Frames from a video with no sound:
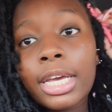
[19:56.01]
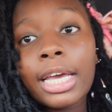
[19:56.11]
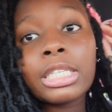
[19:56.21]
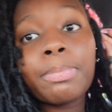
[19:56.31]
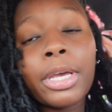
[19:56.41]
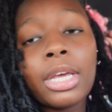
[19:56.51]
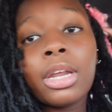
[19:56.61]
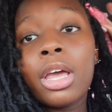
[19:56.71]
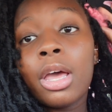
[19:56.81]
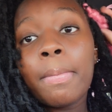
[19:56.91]
it has
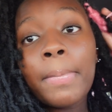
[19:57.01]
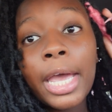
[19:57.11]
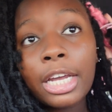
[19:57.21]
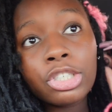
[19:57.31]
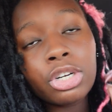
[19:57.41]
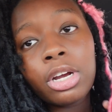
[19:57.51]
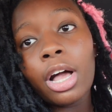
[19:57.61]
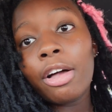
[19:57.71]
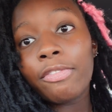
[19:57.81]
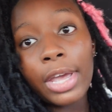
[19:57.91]
been major
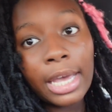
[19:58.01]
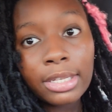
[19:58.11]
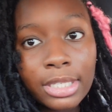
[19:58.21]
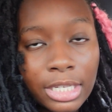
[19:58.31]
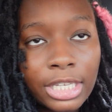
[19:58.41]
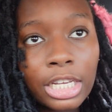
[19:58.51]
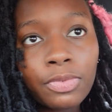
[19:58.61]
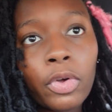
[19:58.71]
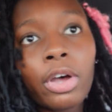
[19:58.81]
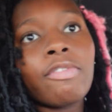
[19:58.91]
event,
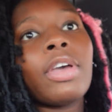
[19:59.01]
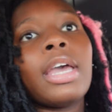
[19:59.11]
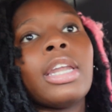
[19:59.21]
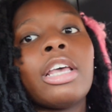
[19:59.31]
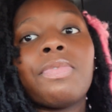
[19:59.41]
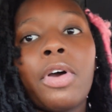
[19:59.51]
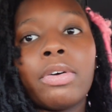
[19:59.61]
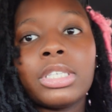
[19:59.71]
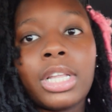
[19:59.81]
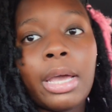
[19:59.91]
successful event as
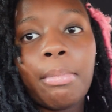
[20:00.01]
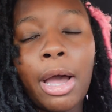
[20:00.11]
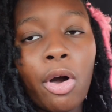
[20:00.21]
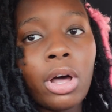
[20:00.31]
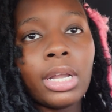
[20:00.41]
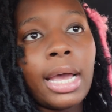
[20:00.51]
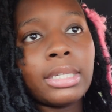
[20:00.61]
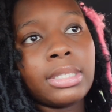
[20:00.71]
far as like my online